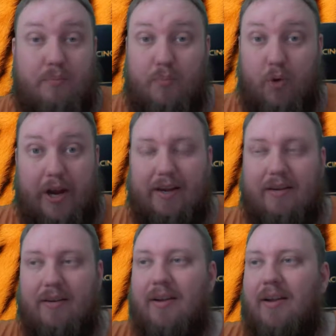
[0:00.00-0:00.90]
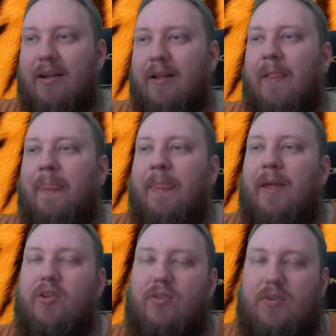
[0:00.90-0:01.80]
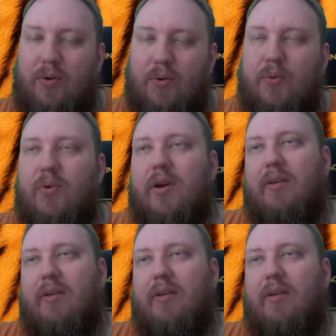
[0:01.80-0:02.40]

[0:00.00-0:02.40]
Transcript: brain, to